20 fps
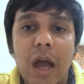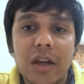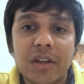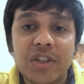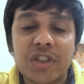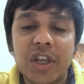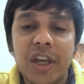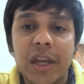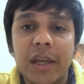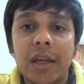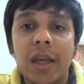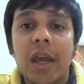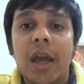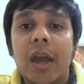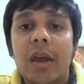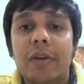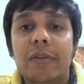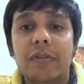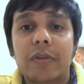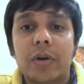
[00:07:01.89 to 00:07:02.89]
blockchain
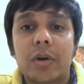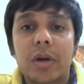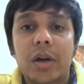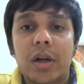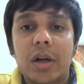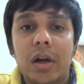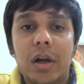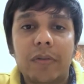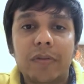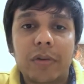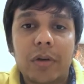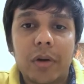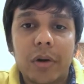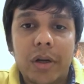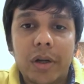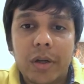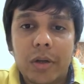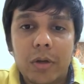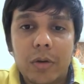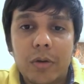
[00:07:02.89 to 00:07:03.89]
for a
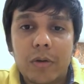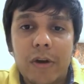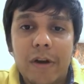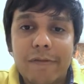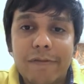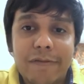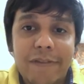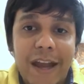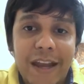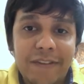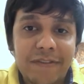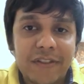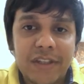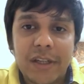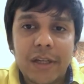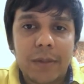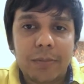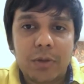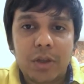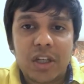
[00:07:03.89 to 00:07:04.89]

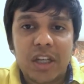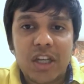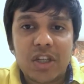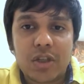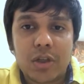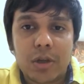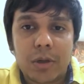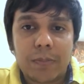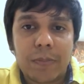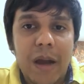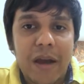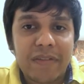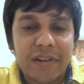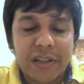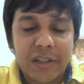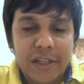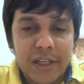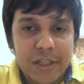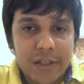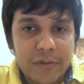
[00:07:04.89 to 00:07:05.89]
5G communication or
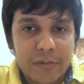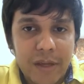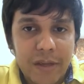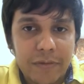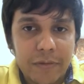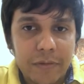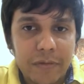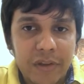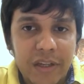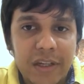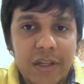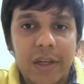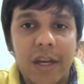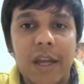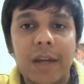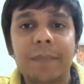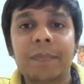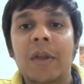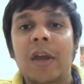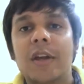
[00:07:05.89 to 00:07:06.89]
powering the next wave of
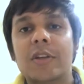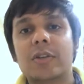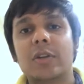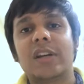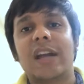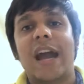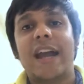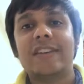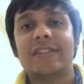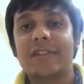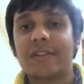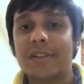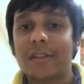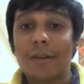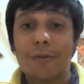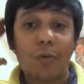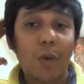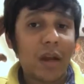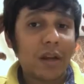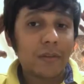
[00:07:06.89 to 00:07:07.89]
internet. So guys, this
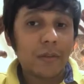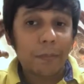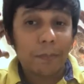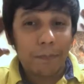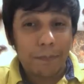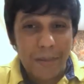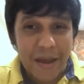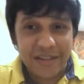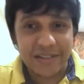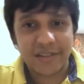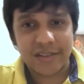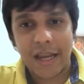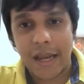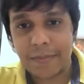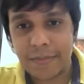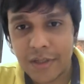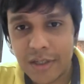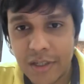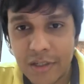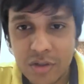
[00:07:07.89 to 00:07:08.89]
is one of the best
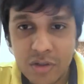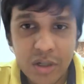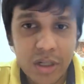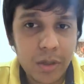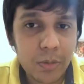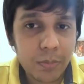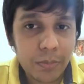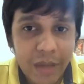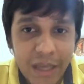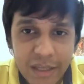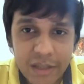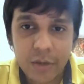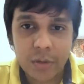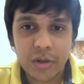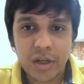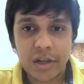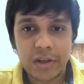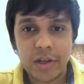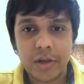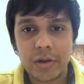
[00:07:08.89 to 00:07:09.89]
times in history to make
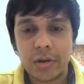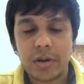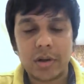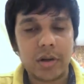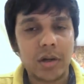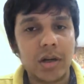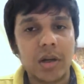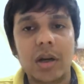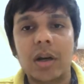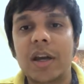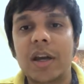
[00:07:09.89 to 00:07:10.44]
your career